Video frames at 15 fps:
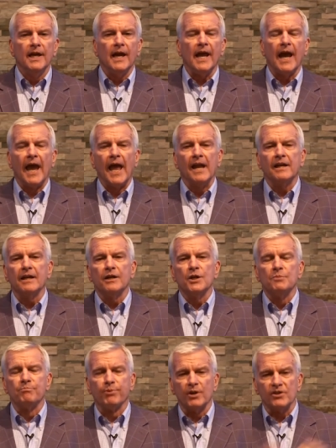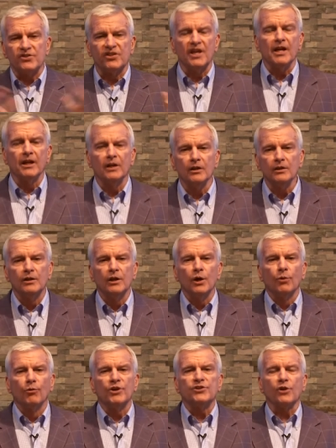and Brazil
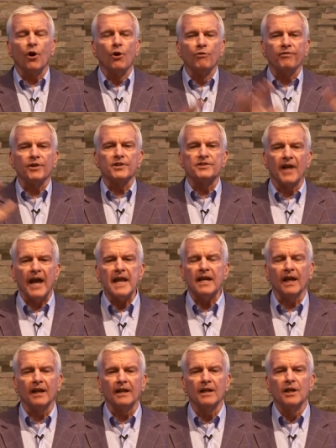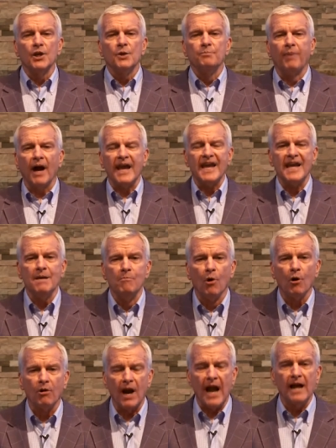was overtaken by
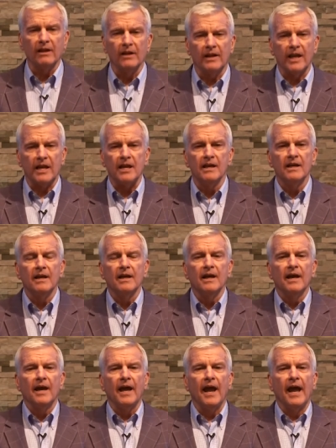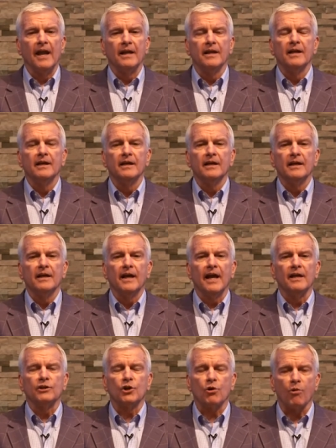immorality and,
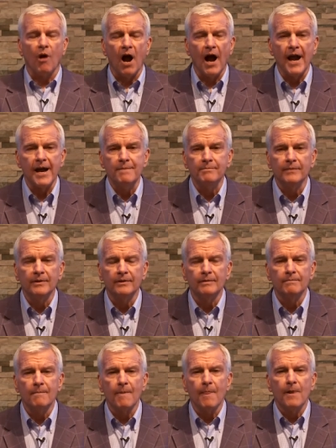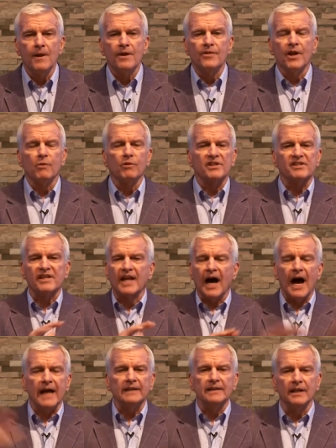and crime. There was
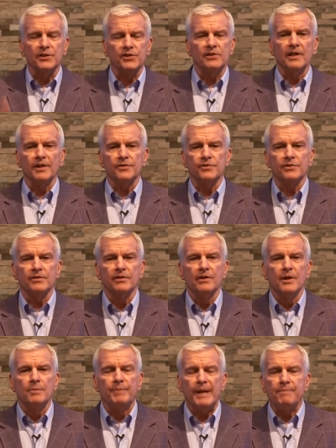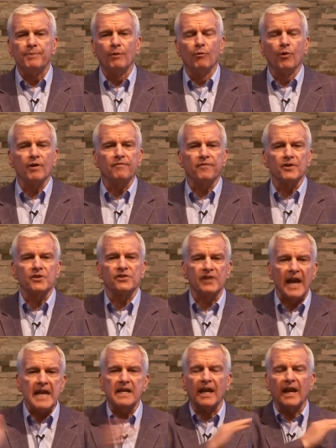godlessness. People were
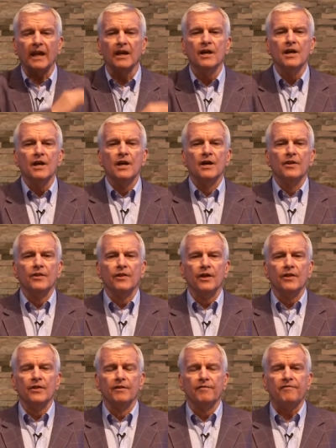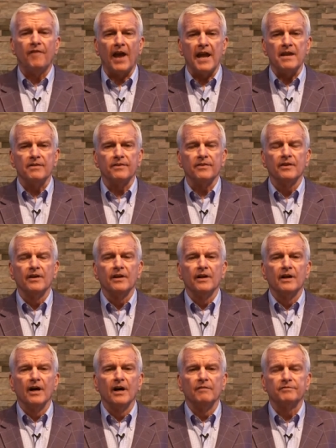forsaking the, the faith
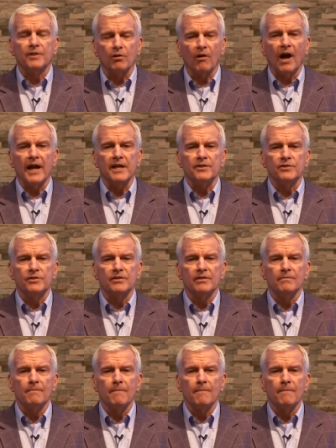of Christ.